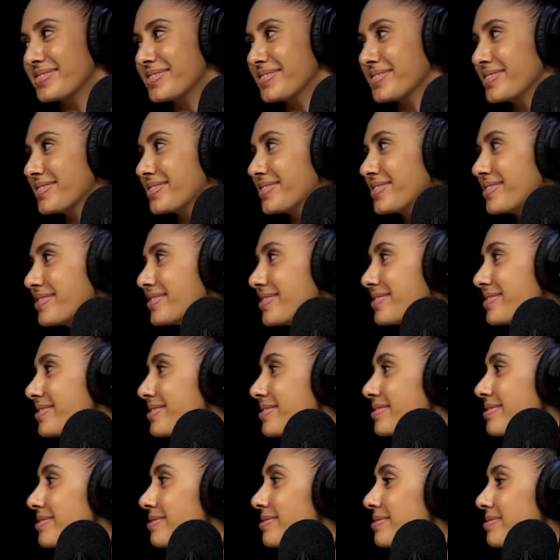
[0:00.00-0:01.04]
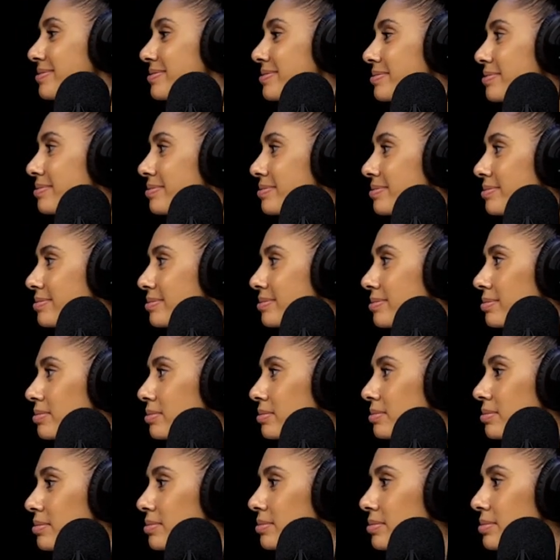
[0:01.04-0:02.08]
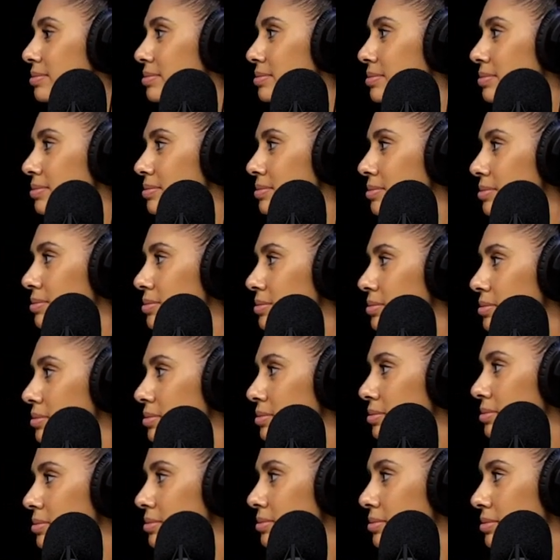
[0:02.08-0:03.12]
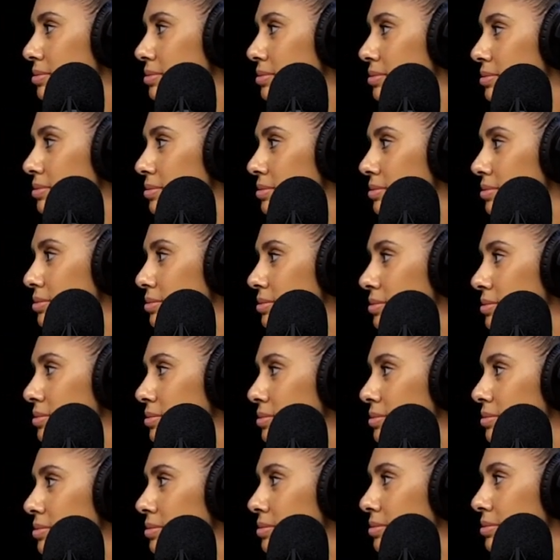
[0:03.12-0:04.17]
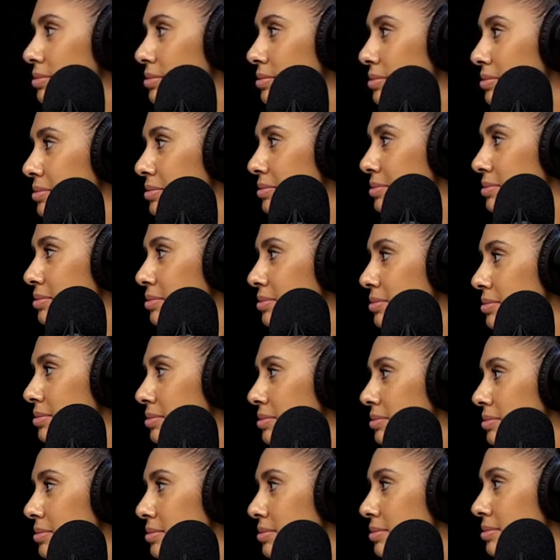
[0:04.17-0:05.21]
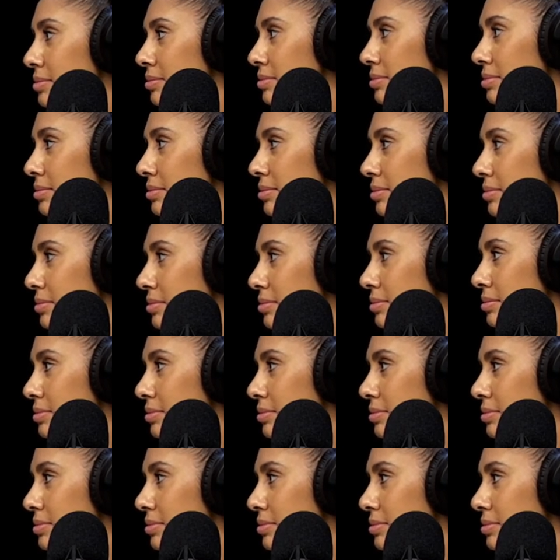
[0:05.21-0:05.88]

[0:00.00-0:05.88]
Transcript: [no speech]